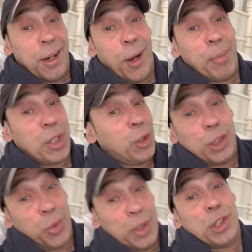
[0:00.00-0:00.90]

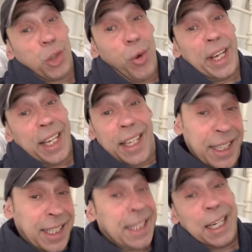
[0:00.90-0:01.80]
because you enjoy
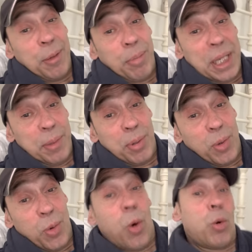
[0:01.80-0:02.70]
killing
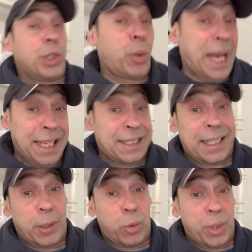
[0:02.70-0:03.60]
people, or you had to
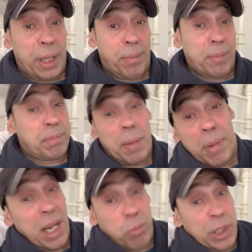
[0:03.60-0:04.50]
kill them. They
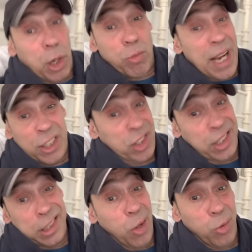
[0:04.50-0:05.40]
might, we don't actually
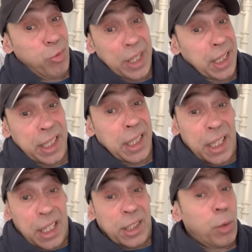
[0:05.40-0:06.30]
know really
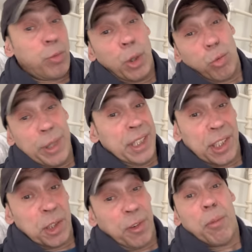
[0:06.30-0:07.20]
the real
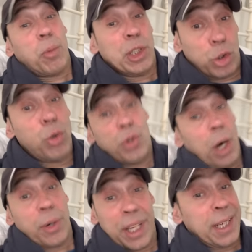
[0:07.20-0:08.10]
reasons for it. We do
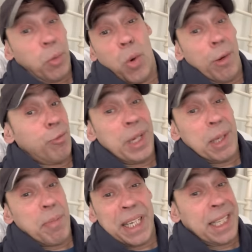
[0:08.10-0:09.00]
know that there weren't really
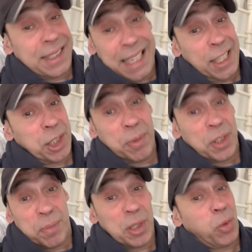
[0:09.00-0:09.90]
many
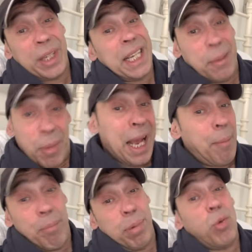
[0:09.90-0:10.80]
attachments between him
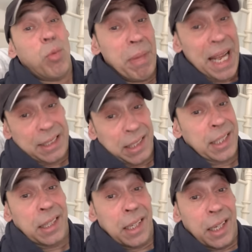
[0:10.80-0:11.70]
and Paul
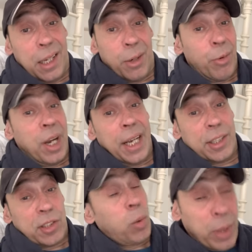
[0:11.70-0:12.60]
Massey, right?
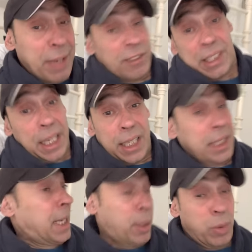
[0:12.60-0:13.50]
So we have to take it
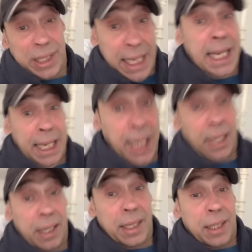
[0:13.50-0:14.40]
that it was a hit,
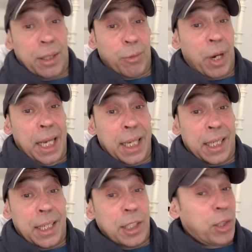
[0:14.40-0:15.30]
right?
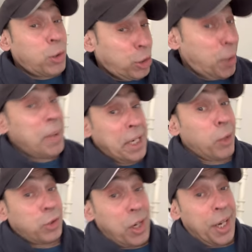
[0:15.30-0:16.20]
So to commit
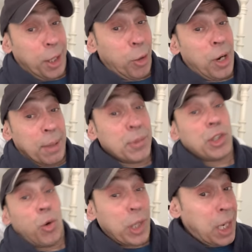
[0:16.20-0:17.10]
those kind of crimes,
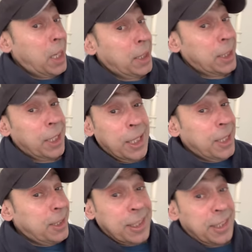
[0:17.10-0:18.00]
you're cunning,
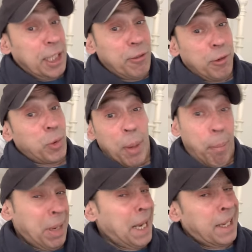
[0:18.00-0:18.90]
deceitful, the
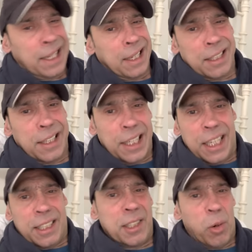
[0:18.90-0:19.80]
planning and,
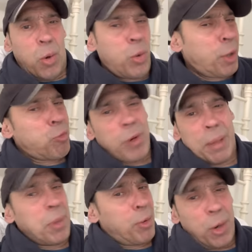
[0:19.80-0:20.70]
you know, all the
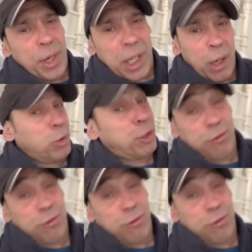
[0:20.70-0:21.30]
rigmarole that goes